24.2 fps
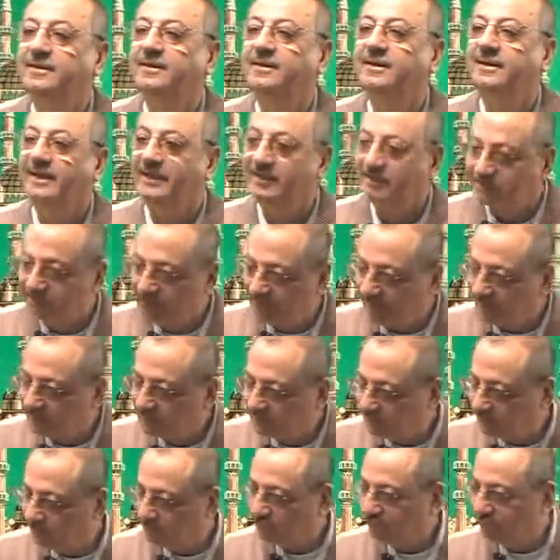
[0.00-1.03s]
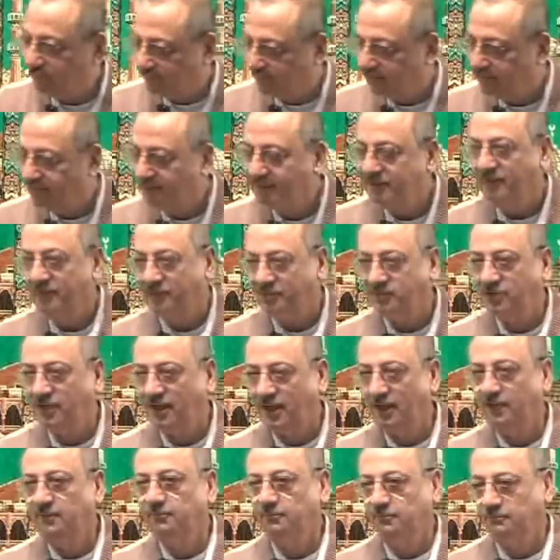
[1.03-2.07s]
Is Mahzuf. Huh?
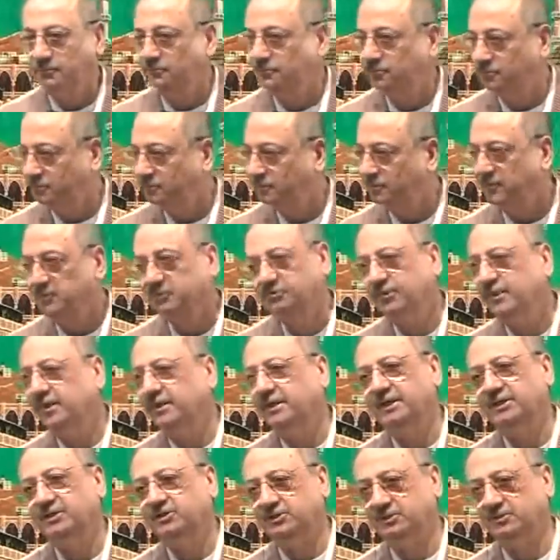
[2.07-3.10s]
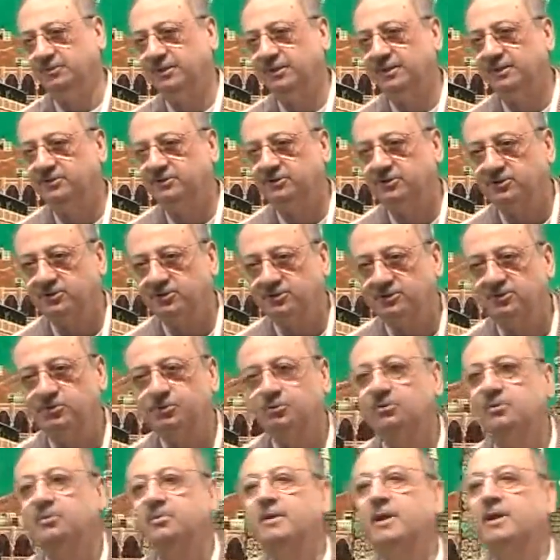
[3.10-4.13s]
Inshallah, it's very easy, brothers and sisters. You
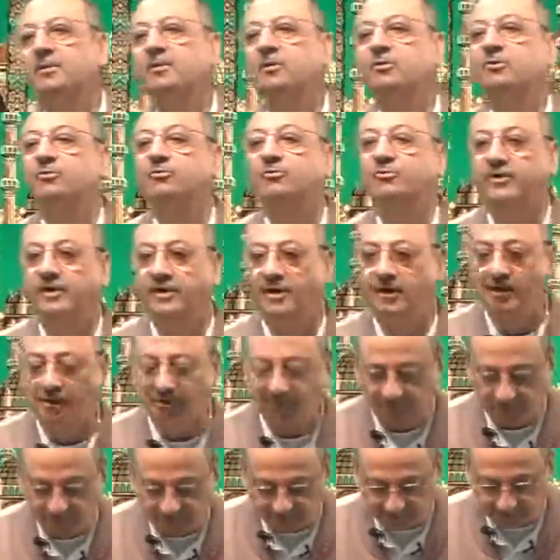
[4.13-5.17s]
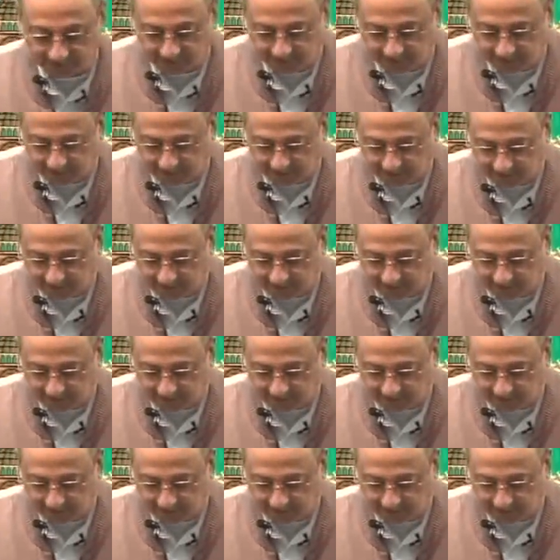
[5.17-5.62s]
will be able to figure out, inshallah.